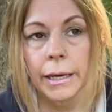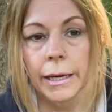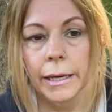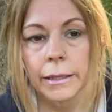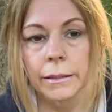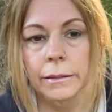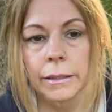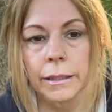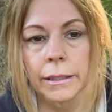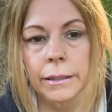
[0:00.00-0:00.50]

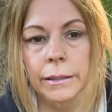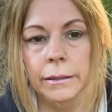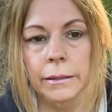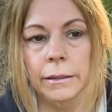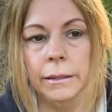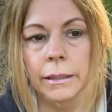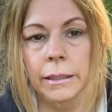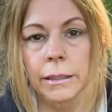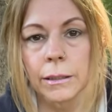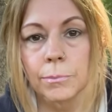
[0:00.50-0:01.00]
and then
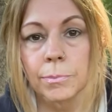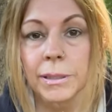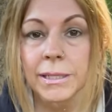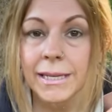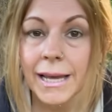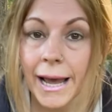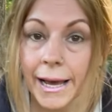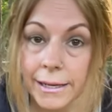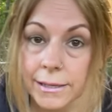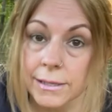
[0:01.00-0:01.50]
the
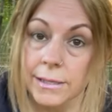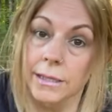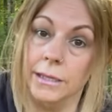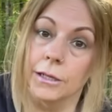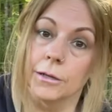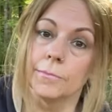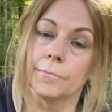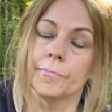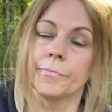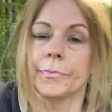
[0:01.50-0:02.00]

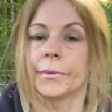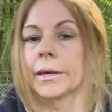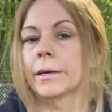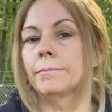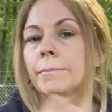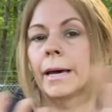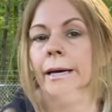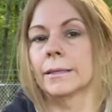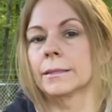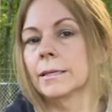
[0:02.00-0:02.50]
potassium and
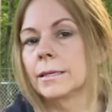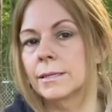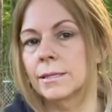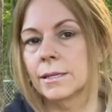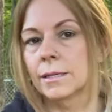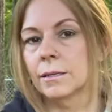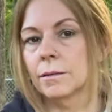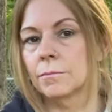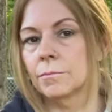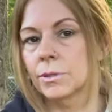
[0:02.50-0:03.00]

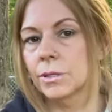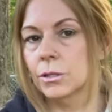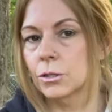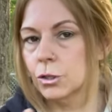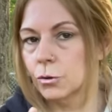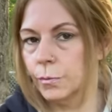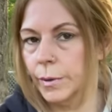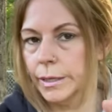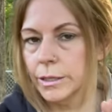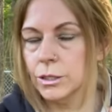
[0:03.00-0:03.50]
magnesium
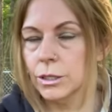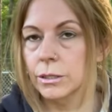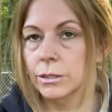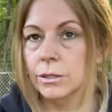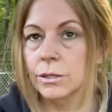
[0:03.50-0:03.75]
situation.